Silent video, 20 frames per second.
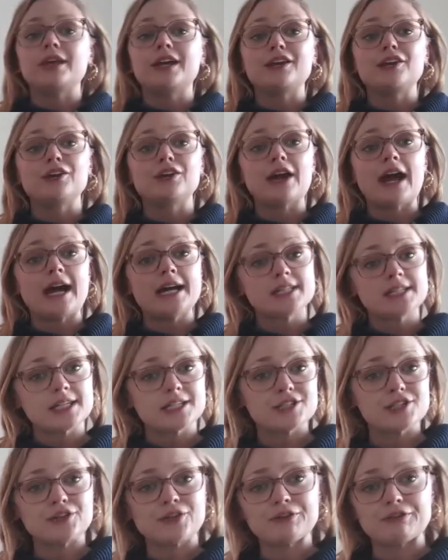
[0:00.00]
that your
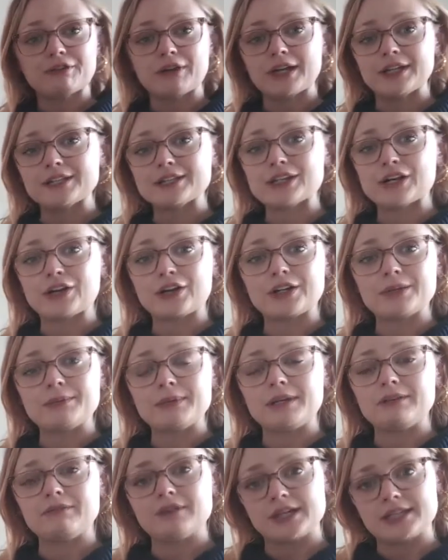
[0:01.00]
assets in your fund are going
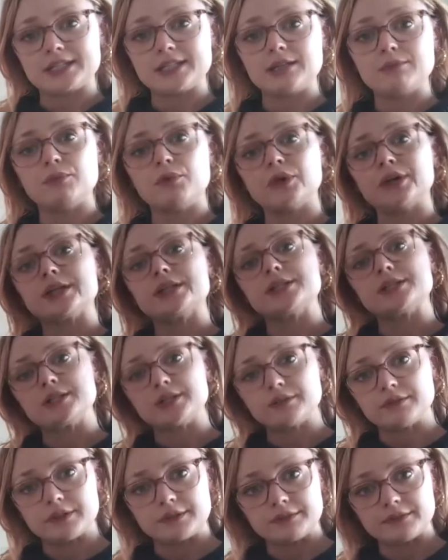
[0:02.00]
to be invested more
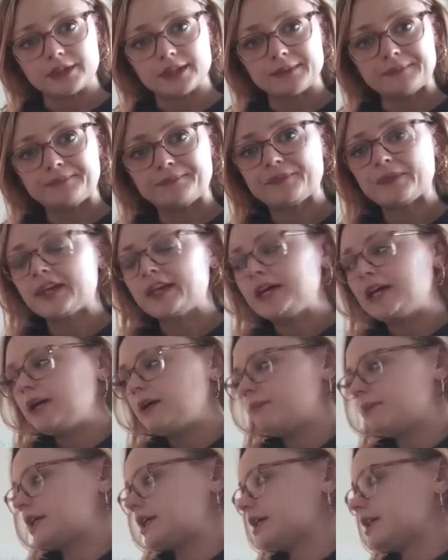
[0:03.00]
conservatively,
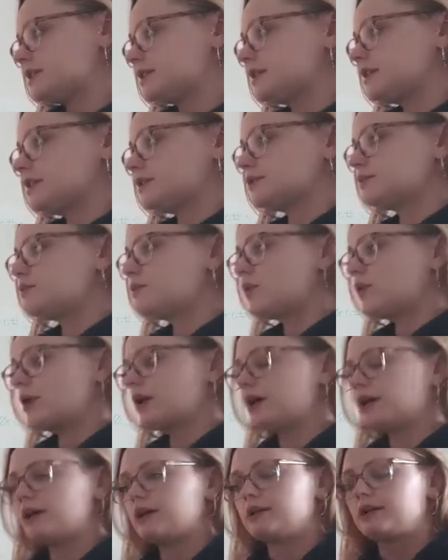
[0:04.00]
because there's
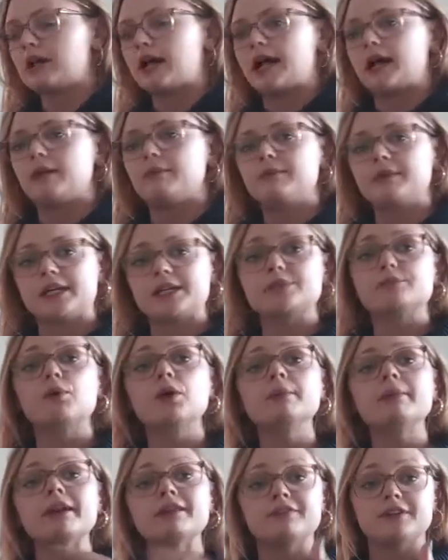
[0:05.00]
more because
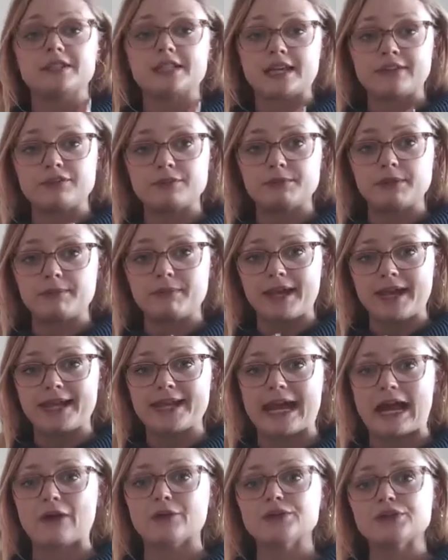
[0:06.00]
more benefits have to be
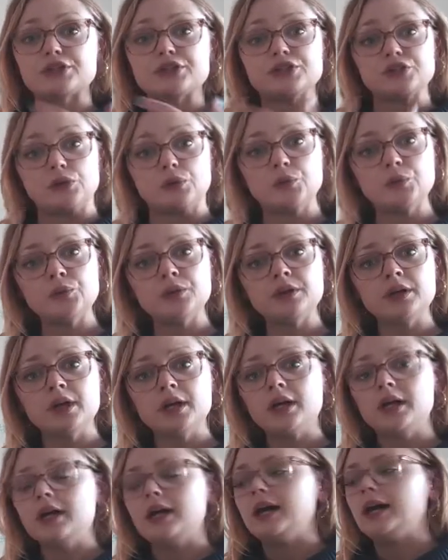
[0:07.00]
paid out
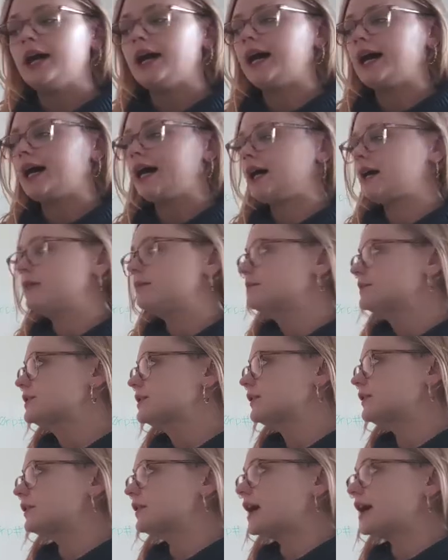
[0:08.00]
soon.
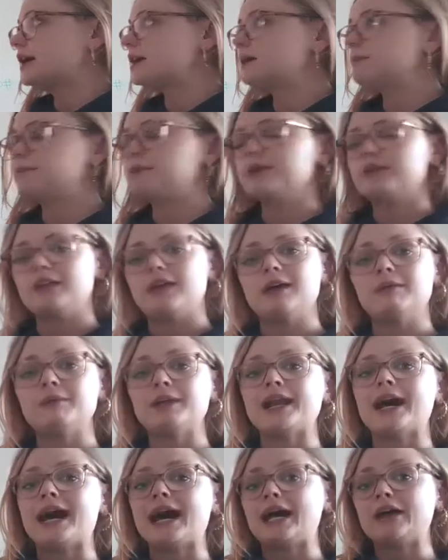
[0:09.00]
So they're not going to put
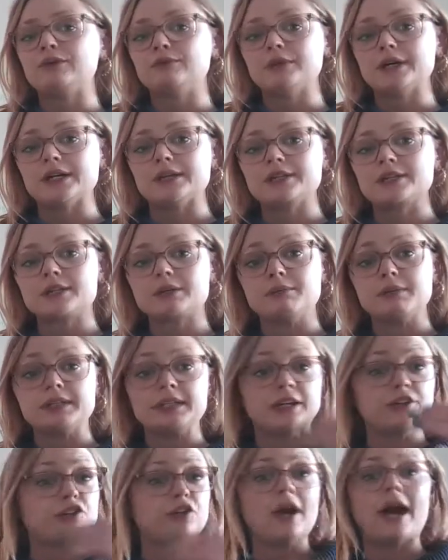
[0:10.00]
them in high risk,
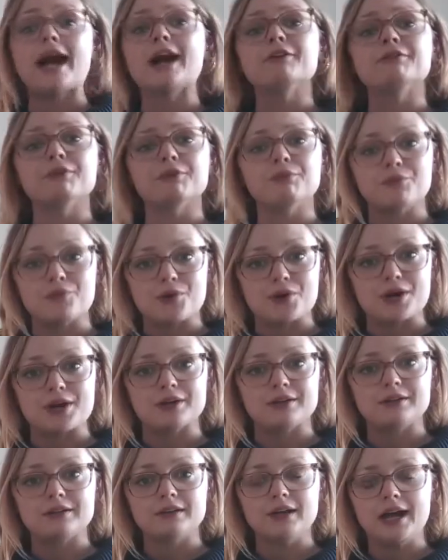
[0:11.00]
potential high
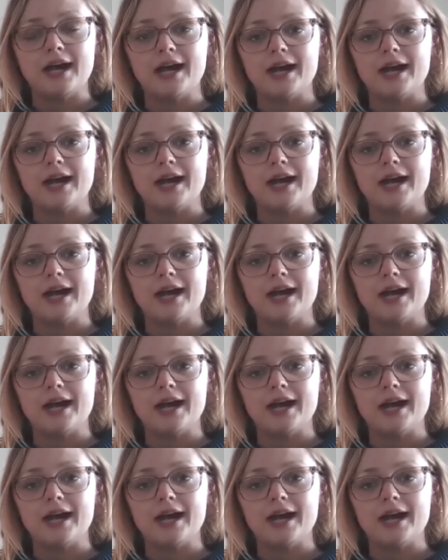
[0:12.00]
reward